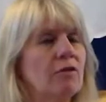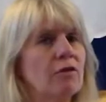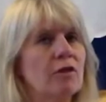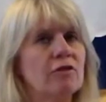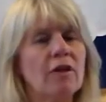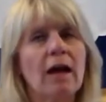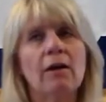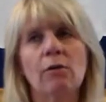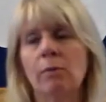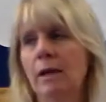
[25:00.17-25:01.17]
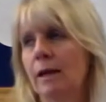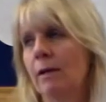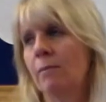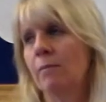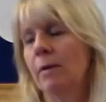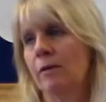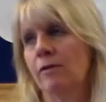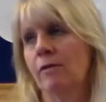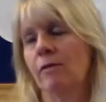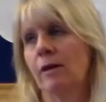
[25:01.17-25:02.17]
these shadowy
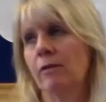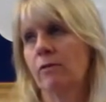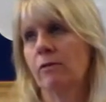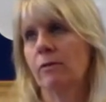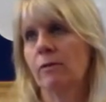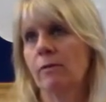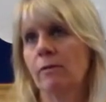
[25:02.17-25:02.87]
parts of us.